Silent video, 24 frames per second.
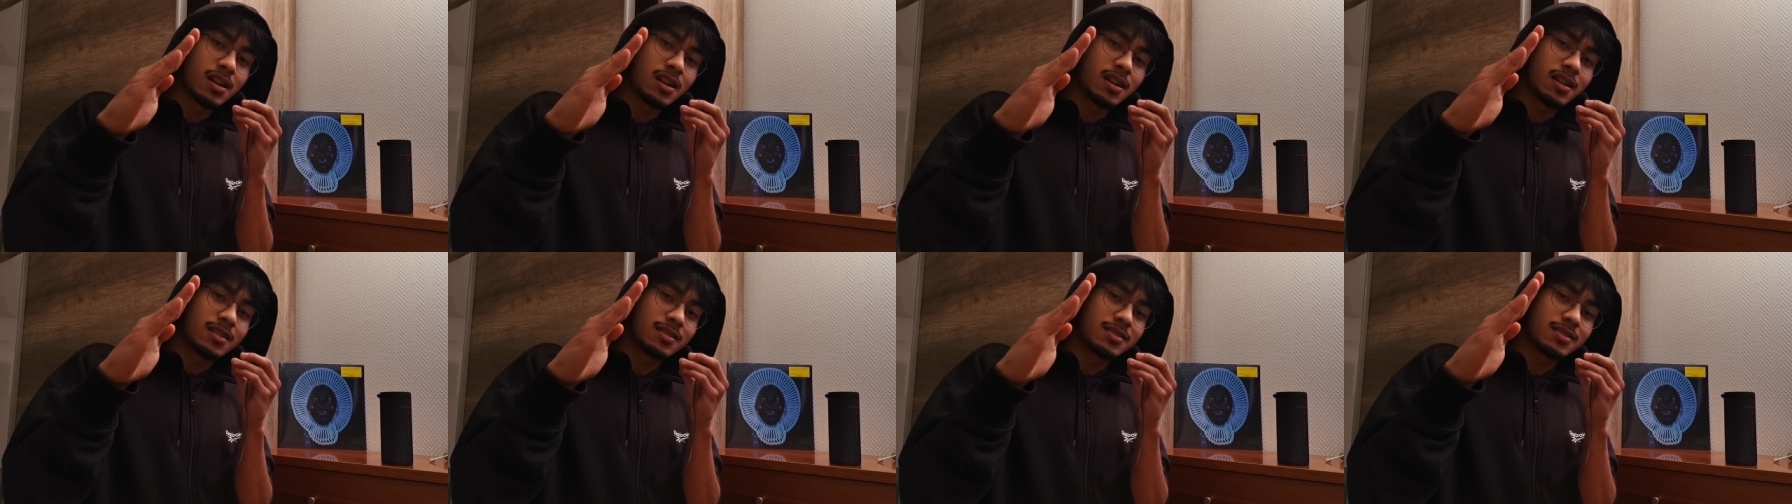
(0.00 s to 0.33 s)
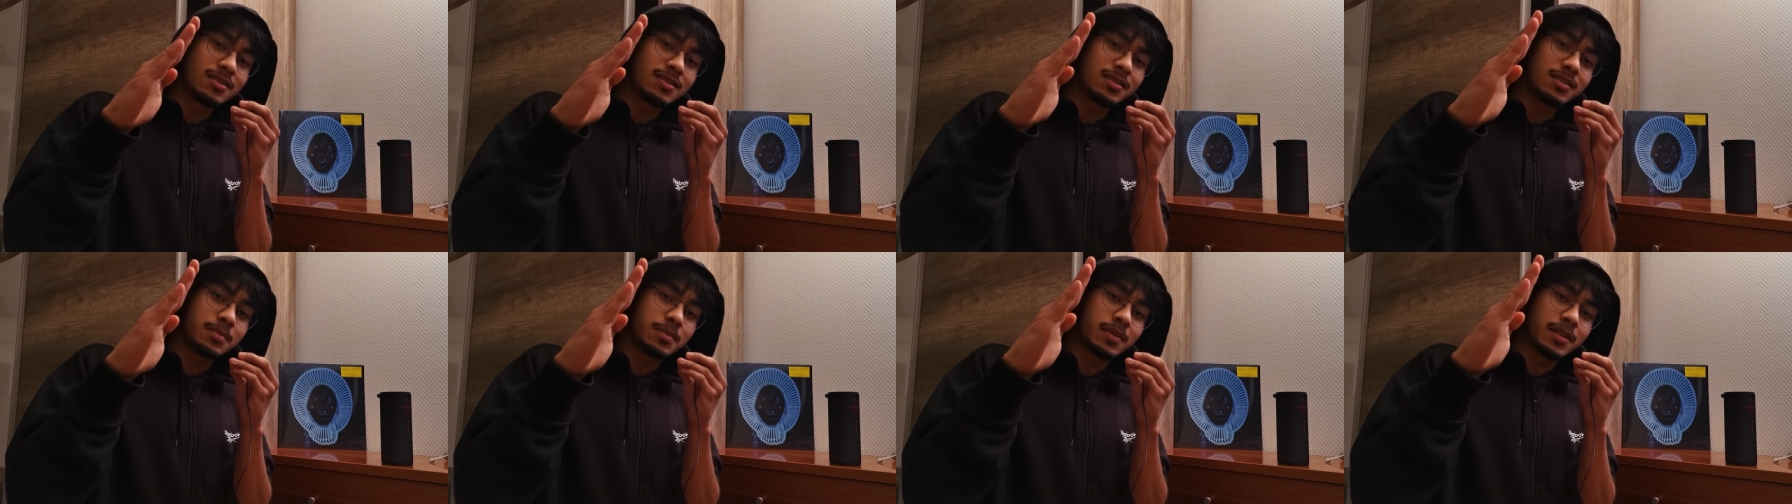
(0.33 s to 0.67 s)
uh,
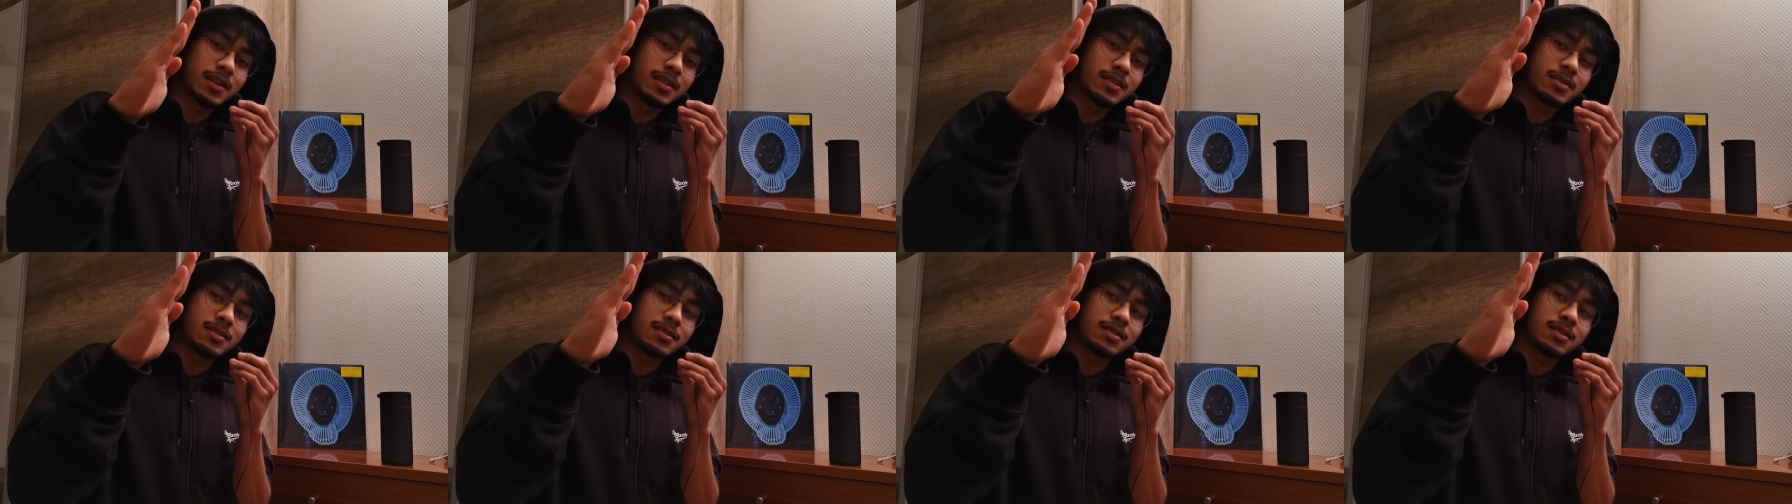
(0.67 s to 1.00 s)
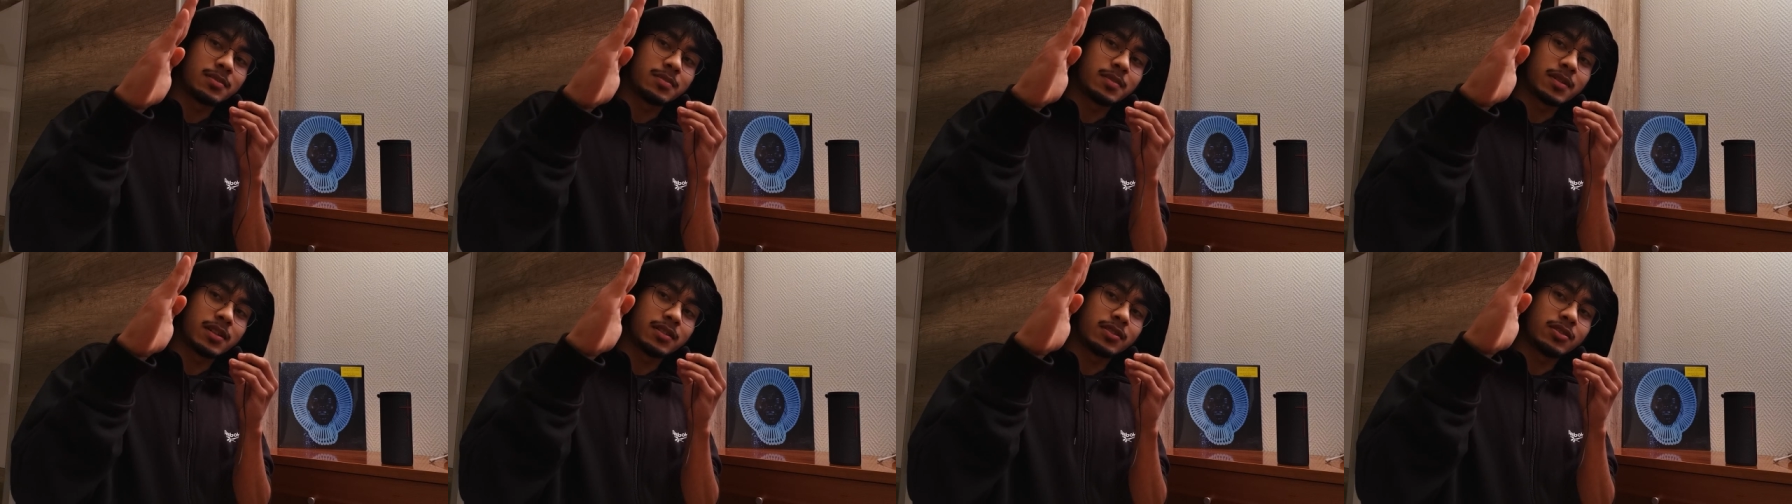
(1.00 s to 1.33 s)
steeper and
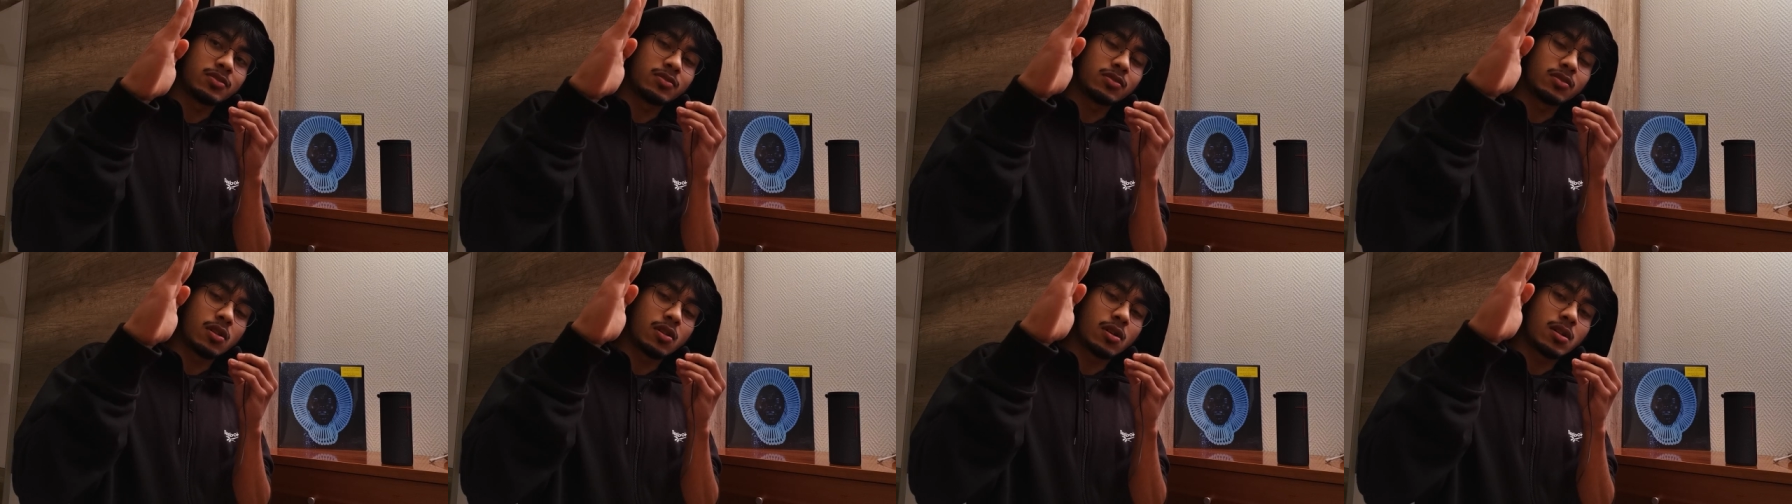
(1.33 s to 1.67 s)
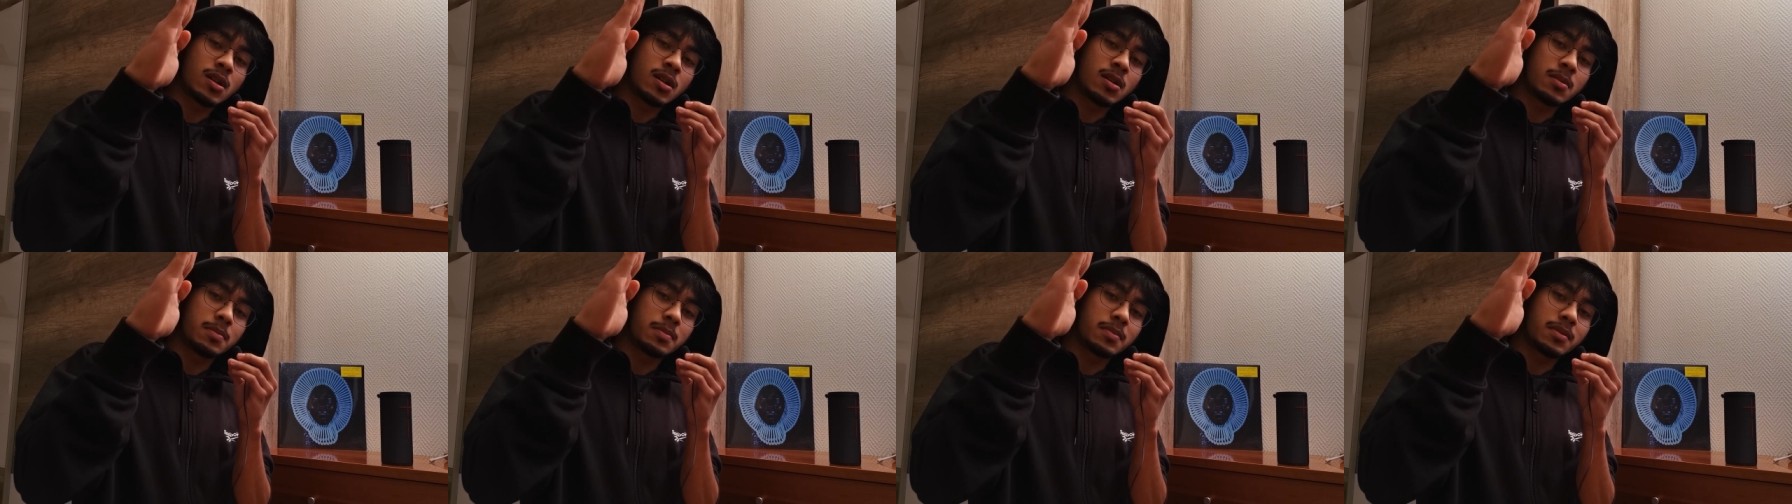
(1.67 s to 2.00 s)
steeper, and you go
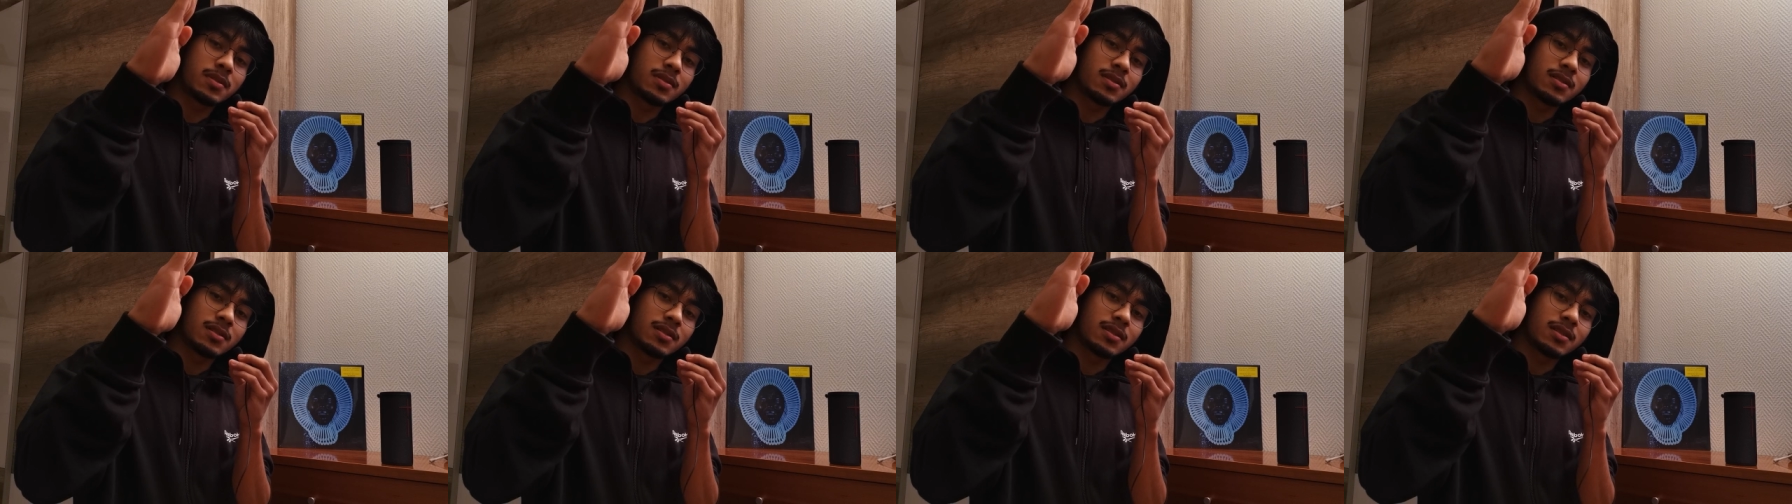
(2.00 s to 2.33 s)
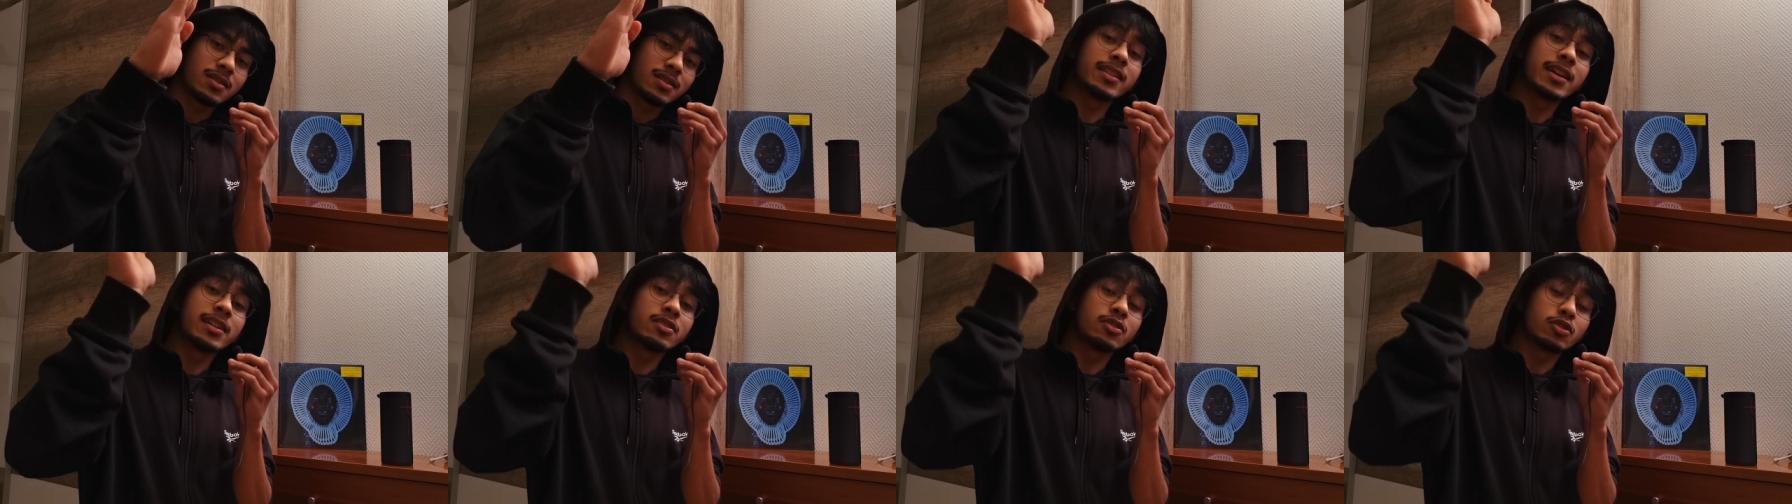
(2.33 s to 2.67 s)
up.
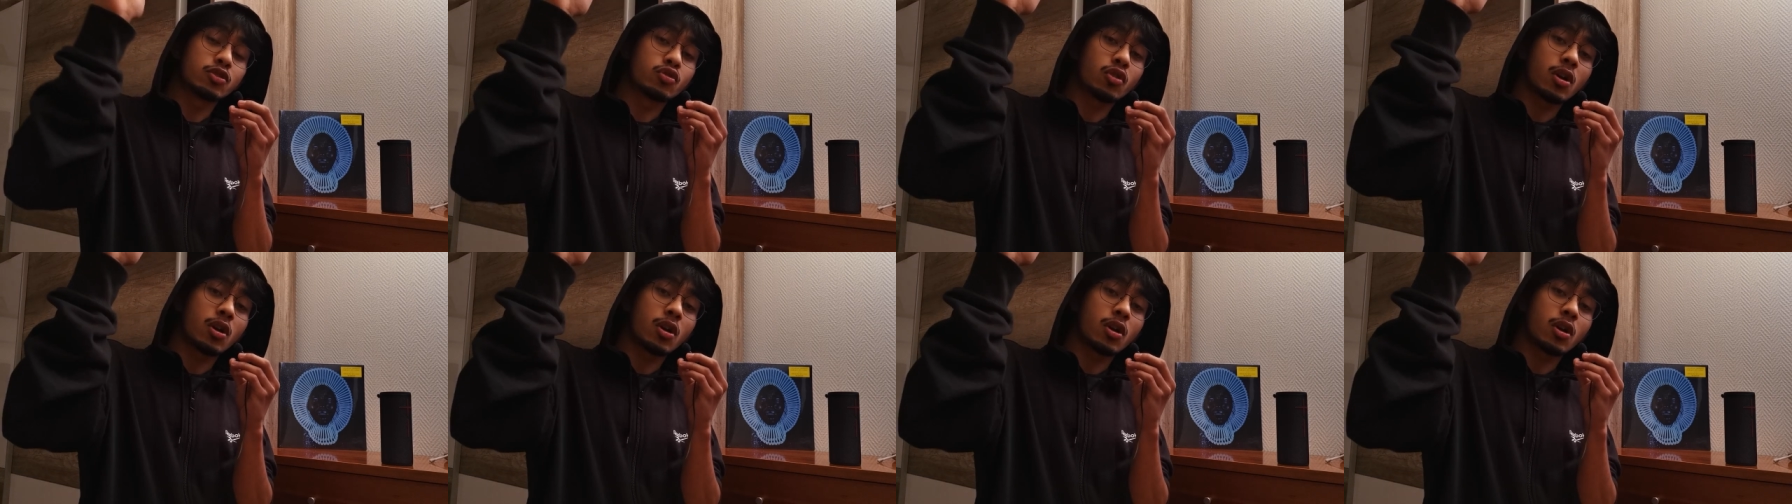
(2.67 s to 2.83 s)
Then the